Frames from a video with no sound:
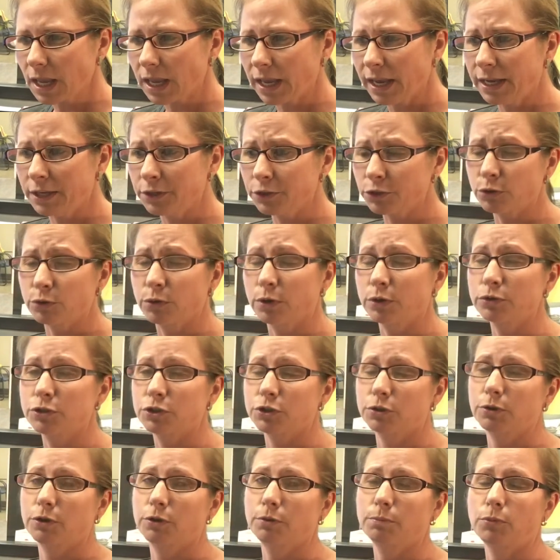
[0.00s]
And your quotes
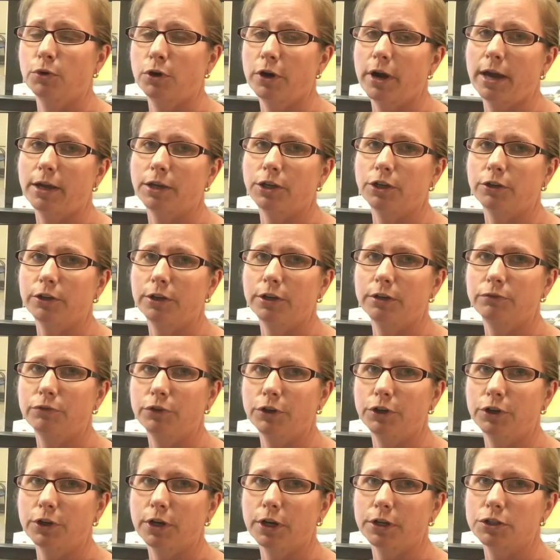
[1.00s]
are more accurate for
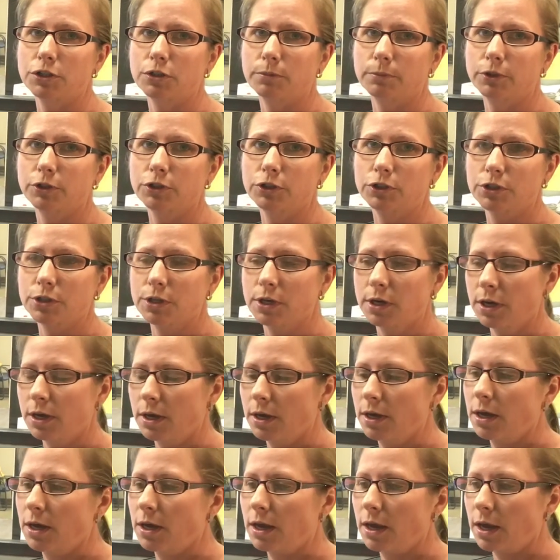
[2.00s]
your customers.
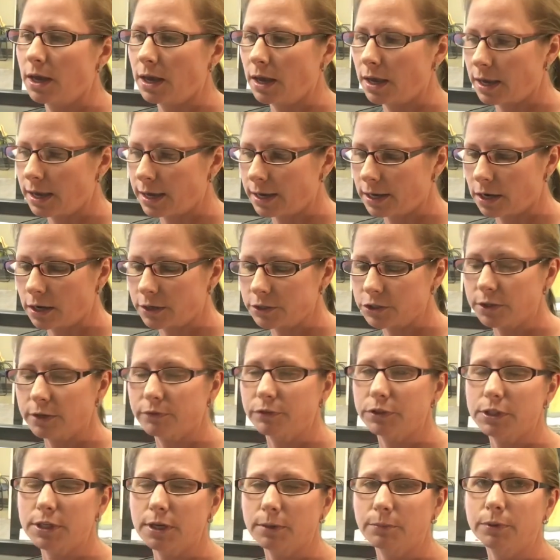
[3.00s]
And I also have a
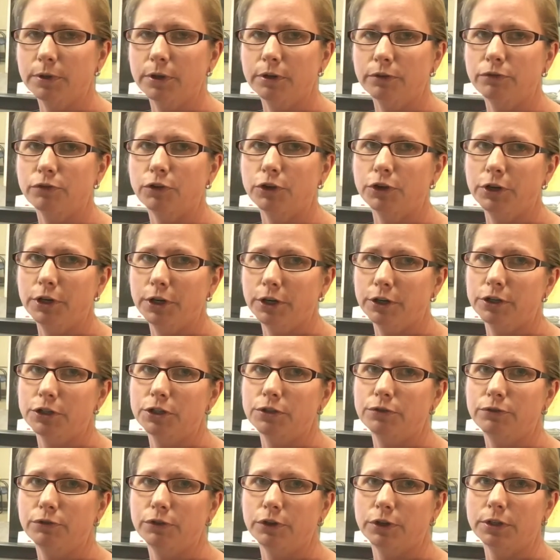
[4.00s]
template for nearest
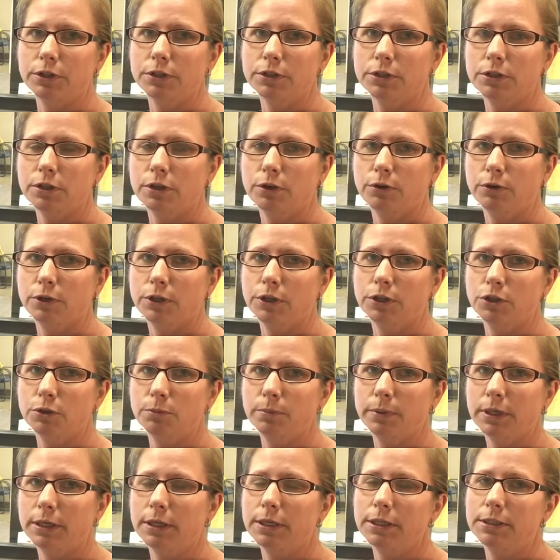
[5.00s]
foot, so you can do
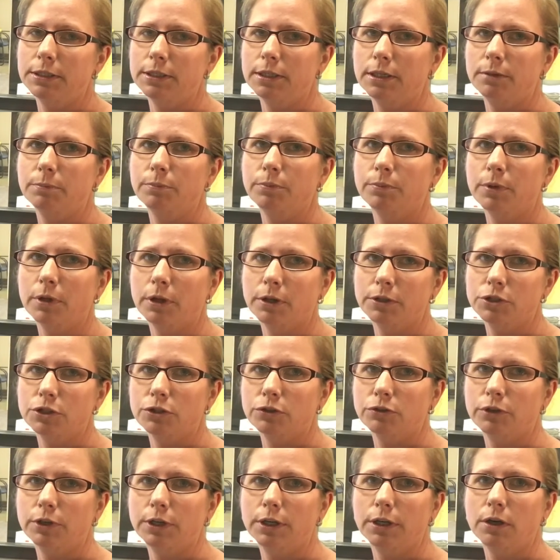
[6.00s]
PET plus
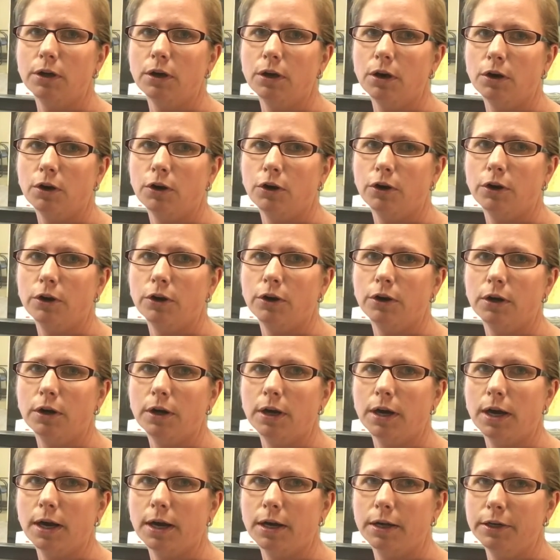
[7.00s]
3 or
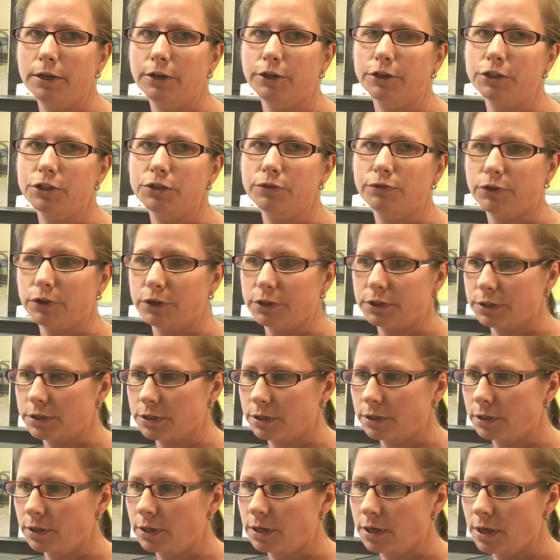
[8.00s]
nearest foot.